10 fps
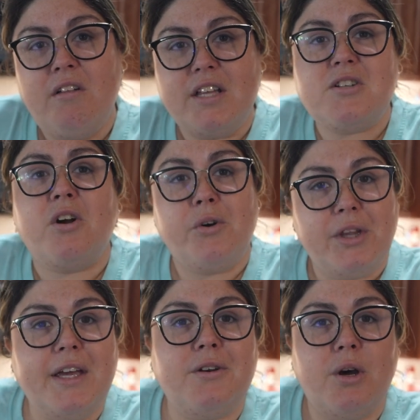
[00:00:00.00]
That's our
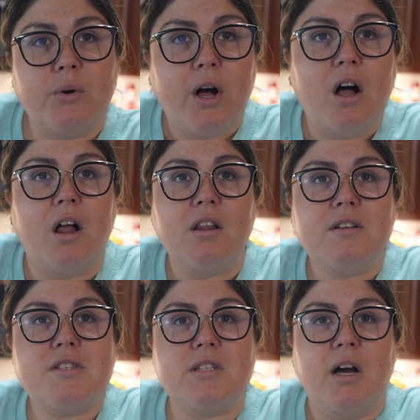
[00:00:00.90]
Orlando haul.
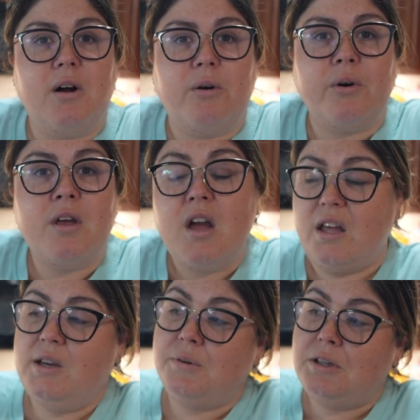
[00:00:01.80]
So
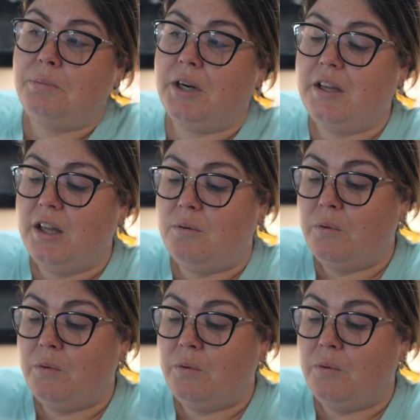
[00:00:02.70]
I think we did pretty good.